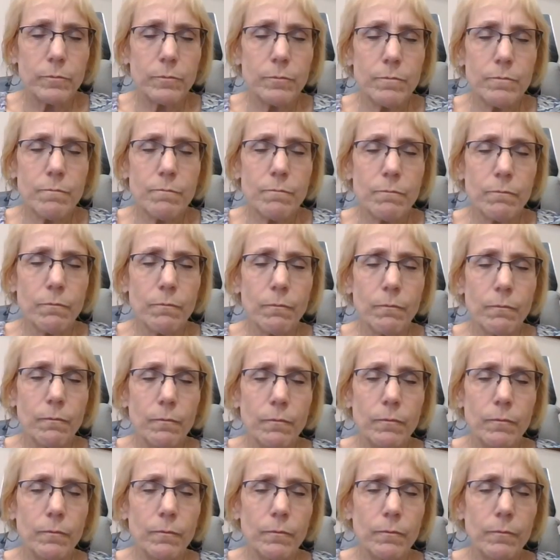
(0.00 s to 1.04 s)

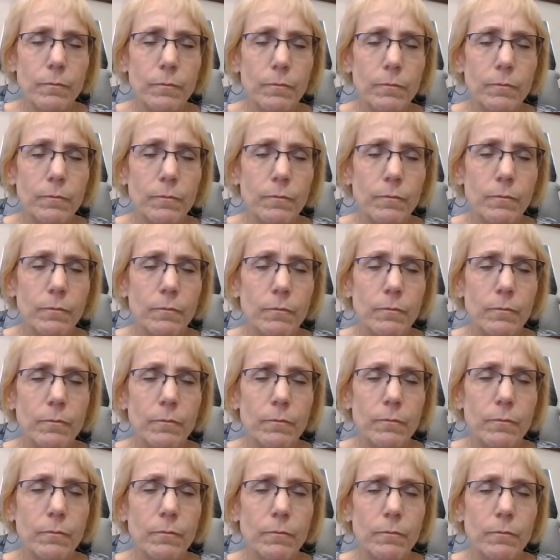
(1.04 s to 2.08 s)

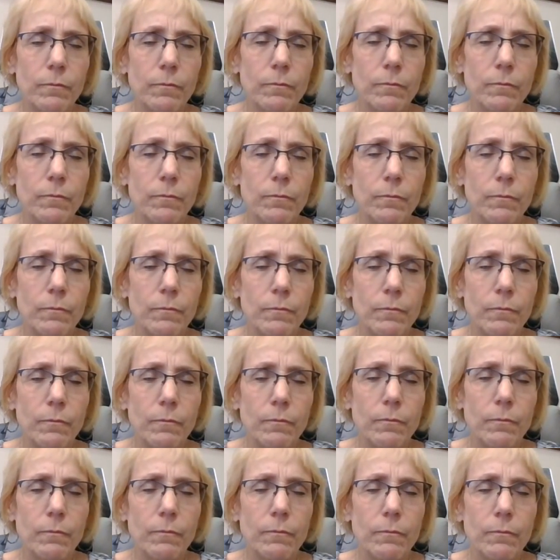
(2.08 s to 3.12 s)

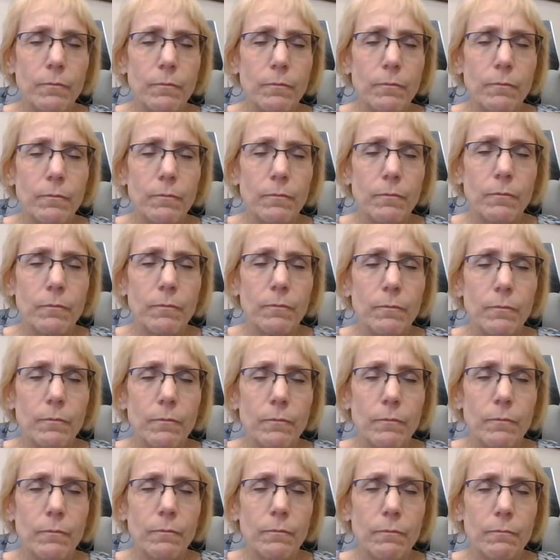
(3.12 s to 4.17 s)

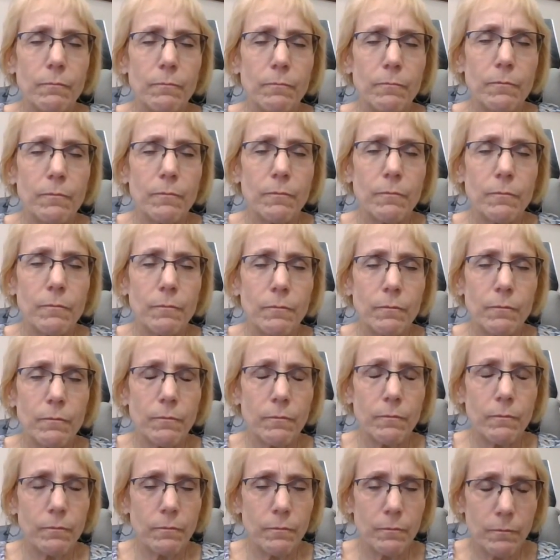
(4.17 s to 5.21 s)

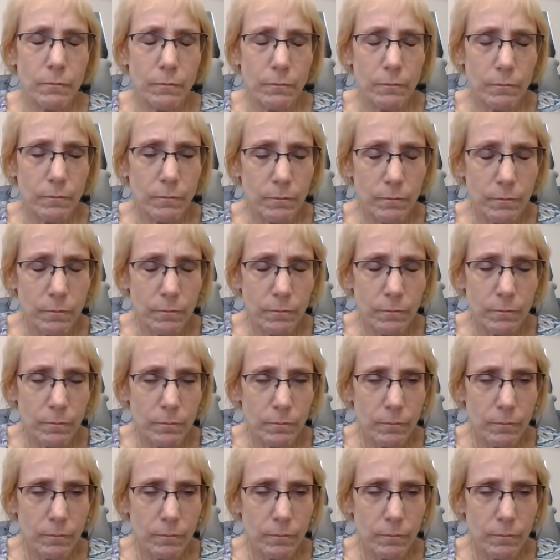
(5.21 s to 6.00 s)
(no one is talking)